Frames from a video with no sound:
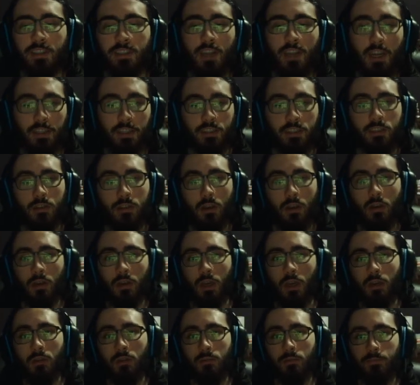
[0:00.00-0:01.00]
Nice!
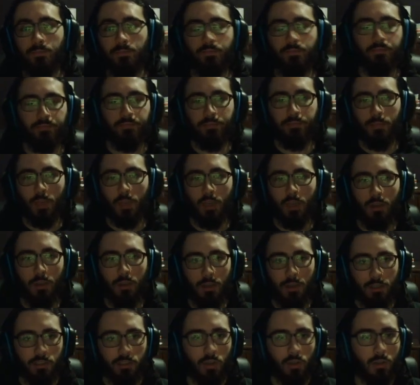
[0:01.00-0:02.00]
Okay.
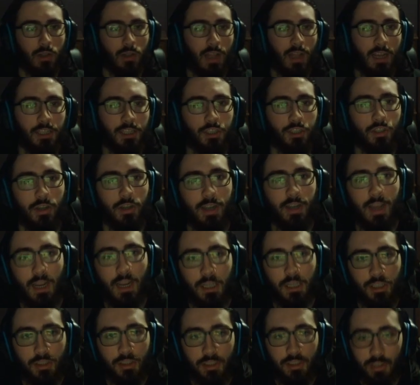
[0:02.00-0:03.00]
So Glass Jay
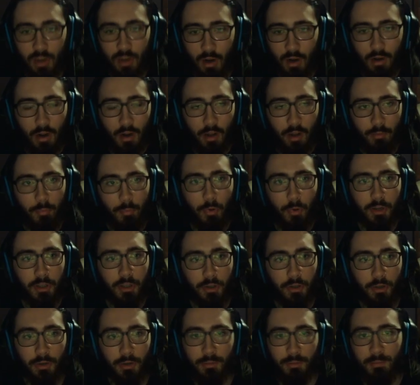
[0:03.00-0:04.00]
actually starting off pretty
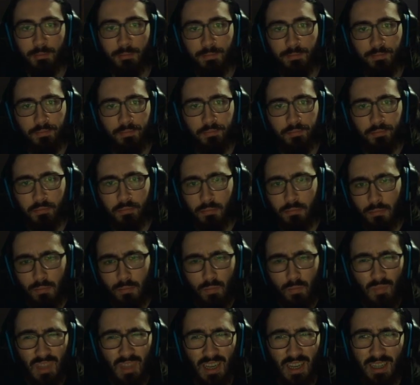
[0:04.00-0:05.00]
good.
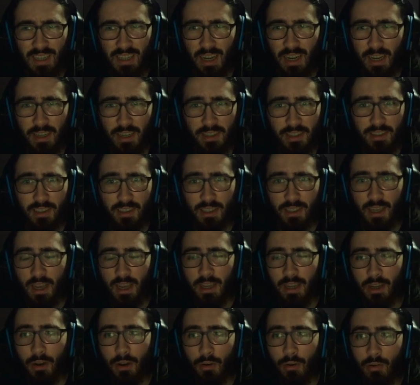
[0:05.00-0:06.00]
Getting us a
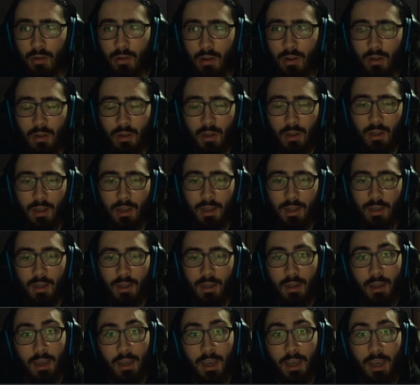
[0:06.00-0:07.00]
KO.
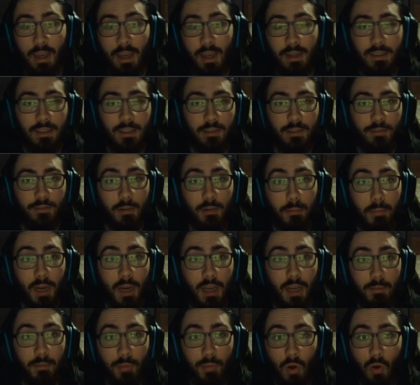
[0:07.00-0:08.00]
And if I'm
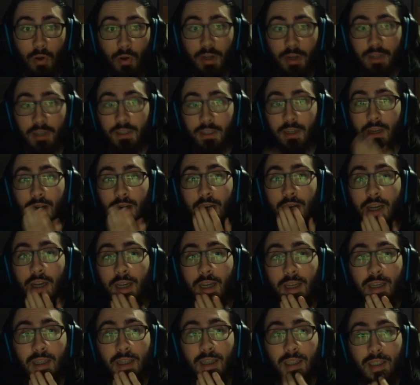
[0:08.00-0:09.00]
my opponent,
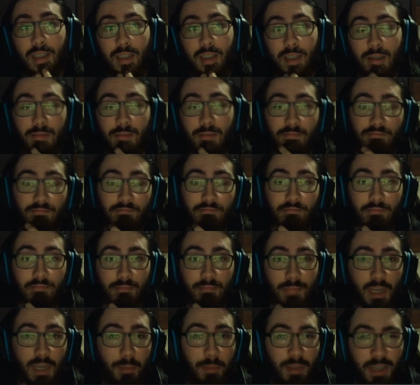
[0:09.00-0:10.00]
I
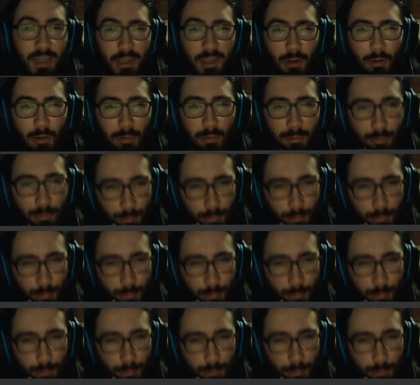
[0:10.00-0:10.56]
maybe go...